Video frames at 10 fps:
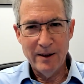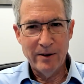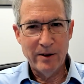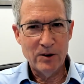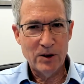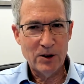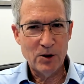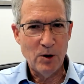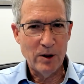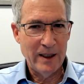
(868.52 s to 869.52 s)
there's a
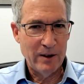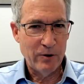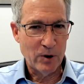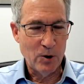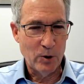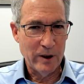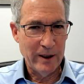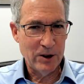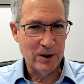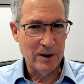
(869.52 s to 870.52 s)
strong need for
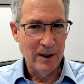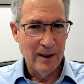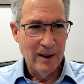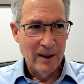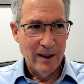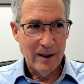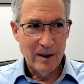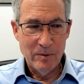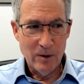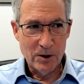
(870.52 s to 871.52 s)
correlation.
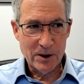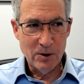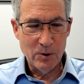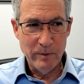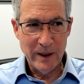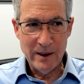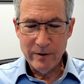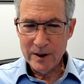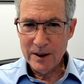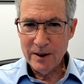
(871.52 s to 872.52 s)
And also, many
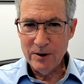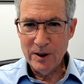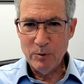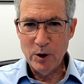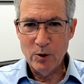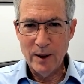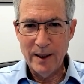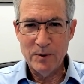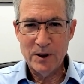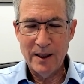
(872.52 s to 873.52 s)
of the security
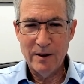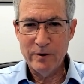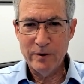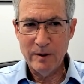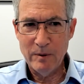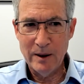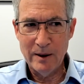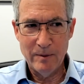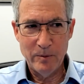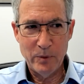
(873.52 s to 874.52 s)
programs have
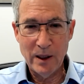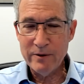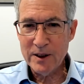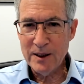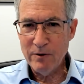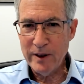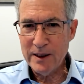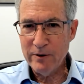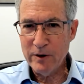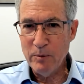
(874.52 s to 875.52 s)
privacy
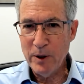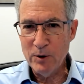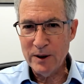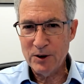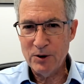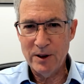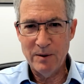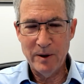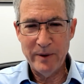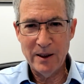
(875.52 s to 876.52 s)
invasive components to
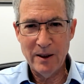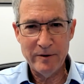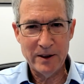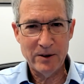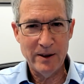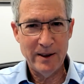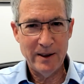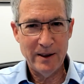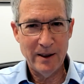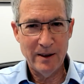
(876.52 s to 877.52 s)
them. I mean,
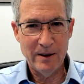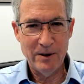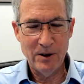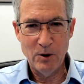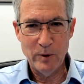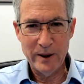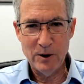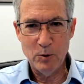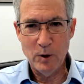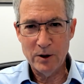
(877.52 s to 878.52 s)
obviously, when
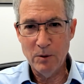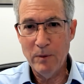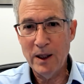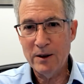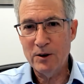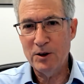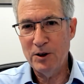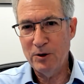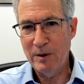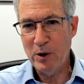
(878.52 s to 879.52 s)
you want to monitor
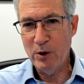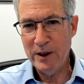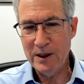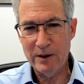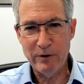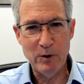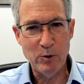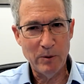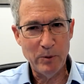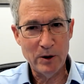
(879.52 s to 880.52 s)
your employees, if you
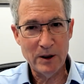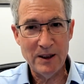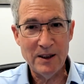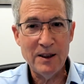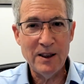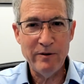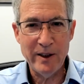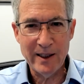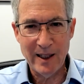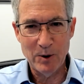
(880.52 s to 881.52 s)
want to put
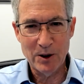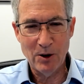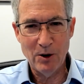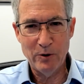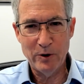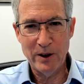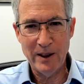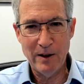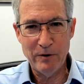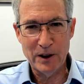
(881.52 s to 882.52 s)
CCTV cameras all over the
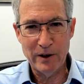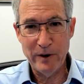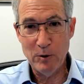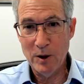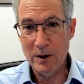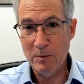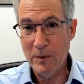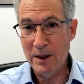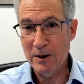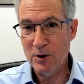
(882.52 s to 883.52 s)
office, if you want to
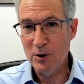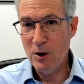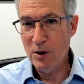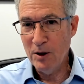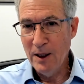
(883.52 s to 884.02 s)
monitor all